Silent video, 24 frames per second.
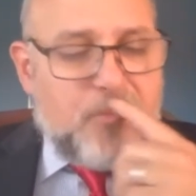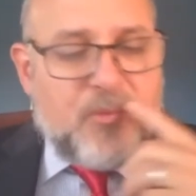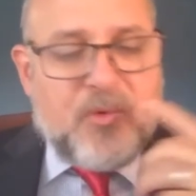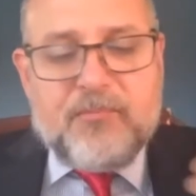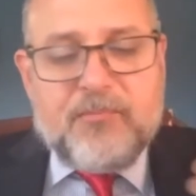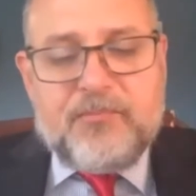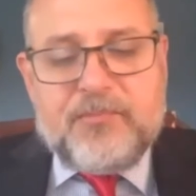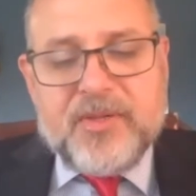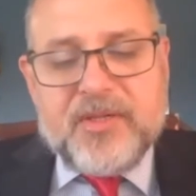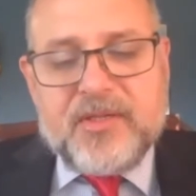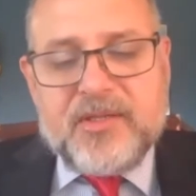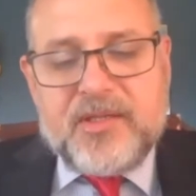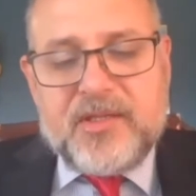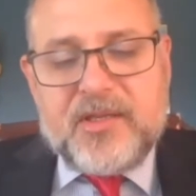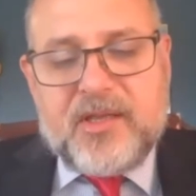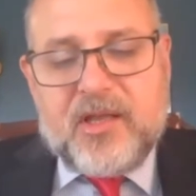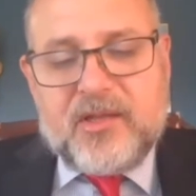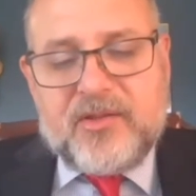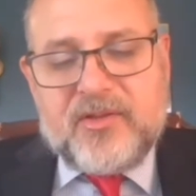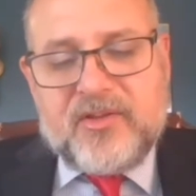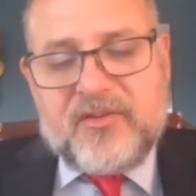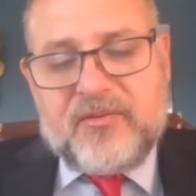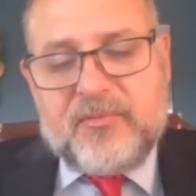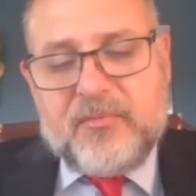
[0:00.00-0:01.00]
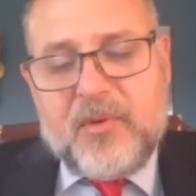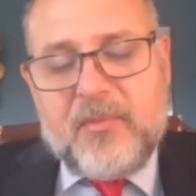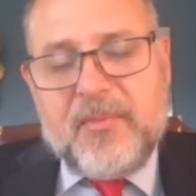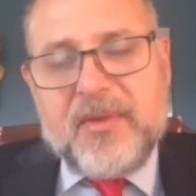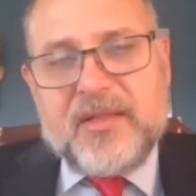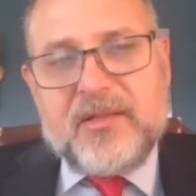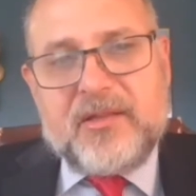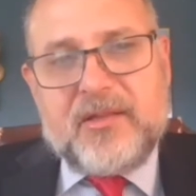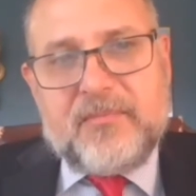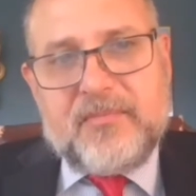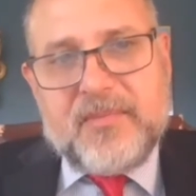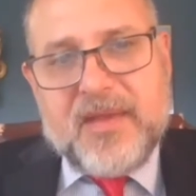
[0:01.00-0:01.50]
We're building on this
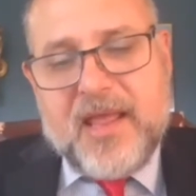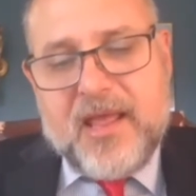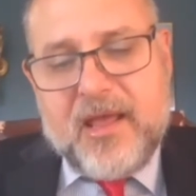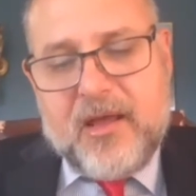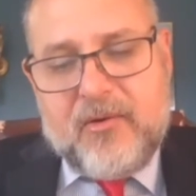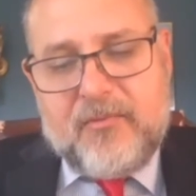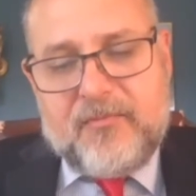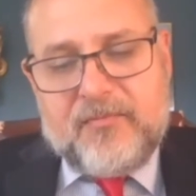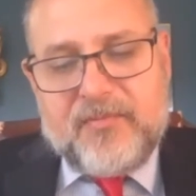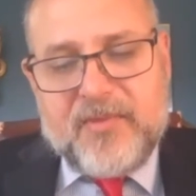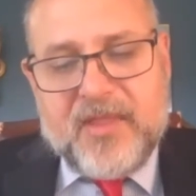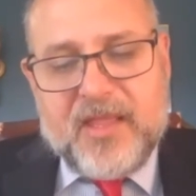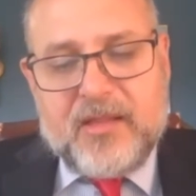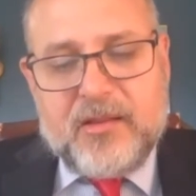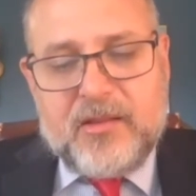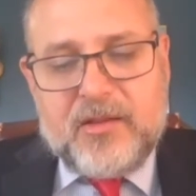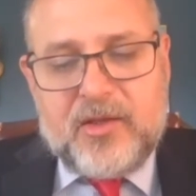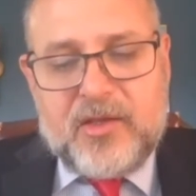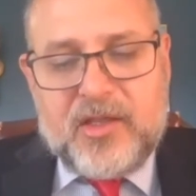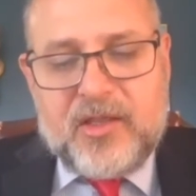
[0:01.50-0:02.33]
momentum now and